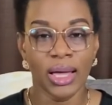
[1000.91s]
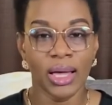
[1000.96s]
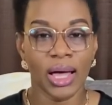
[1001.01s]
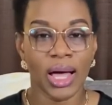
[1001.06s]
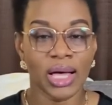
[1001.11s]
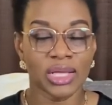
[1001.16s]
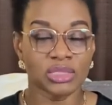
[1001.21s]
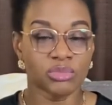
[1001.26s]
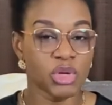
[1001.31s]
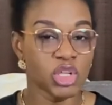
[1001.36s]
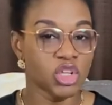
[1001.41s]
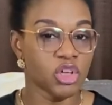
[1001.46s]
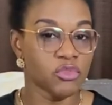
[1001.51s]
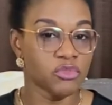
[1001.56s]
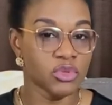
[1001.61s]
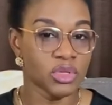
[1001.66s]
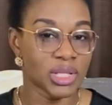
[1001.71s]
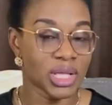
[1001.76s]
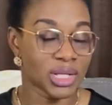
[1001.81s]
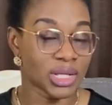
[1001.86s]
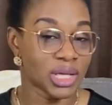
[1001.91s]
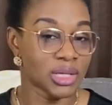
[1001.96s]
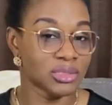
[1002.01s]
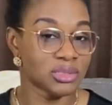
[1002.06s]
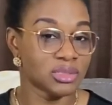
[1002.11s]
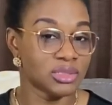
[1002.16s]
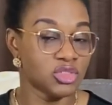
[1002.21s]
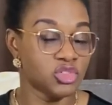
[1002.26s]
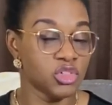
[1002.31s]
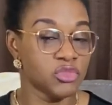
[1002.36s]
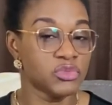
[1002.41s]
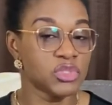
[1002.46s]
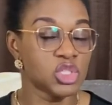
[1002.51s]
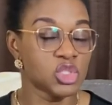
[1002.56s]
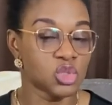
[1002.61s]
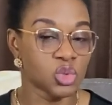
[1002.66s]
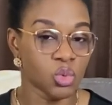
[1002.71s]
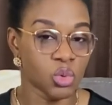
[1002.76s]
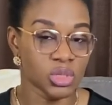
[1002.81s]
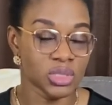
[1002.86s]
As many of you that are drifting
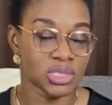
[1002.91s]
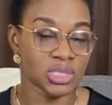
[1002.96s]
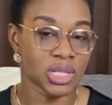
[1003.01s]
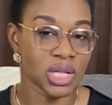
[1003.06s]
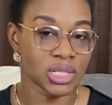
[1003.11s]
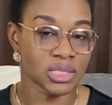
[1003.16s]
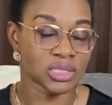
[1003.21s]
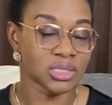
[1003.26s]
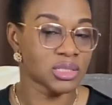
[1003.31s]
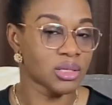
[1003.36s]
towards that,